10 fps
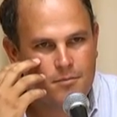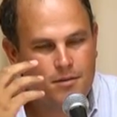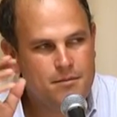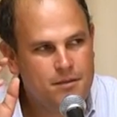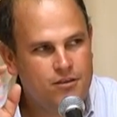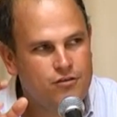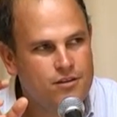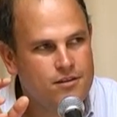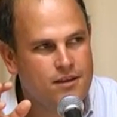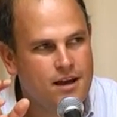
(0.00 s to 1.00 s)
But he
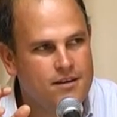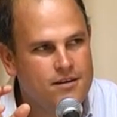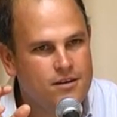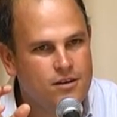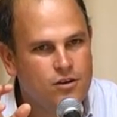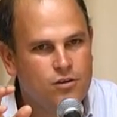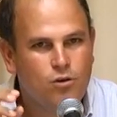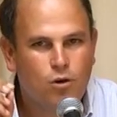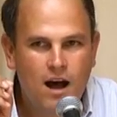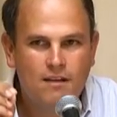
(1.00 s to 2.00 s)
mentions that
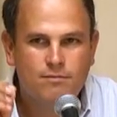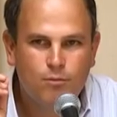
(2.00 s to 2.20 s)
Torat